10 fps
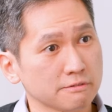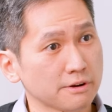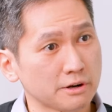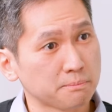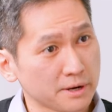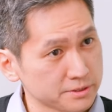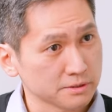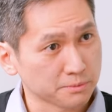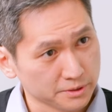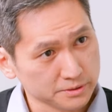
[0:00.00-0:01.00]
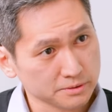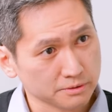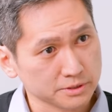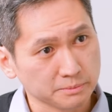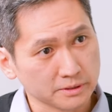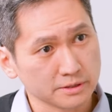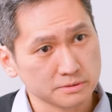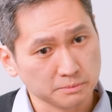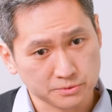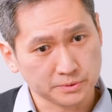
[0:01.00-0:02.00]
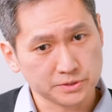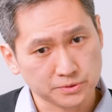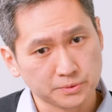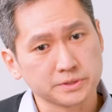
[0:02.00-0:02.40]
a very pressing risk or something that's much more issue,